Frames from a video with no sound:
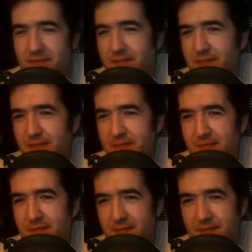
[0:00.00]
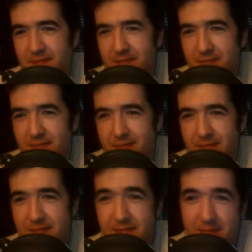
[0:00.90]

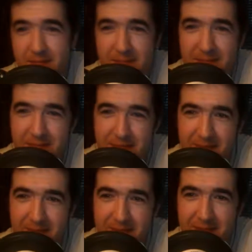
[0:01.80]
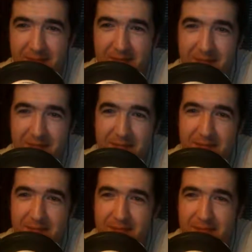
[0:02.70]

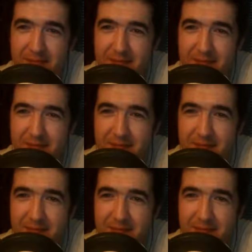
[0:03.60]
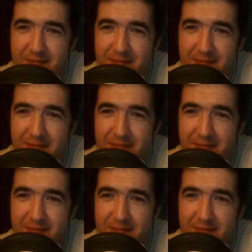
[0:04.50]
(silent)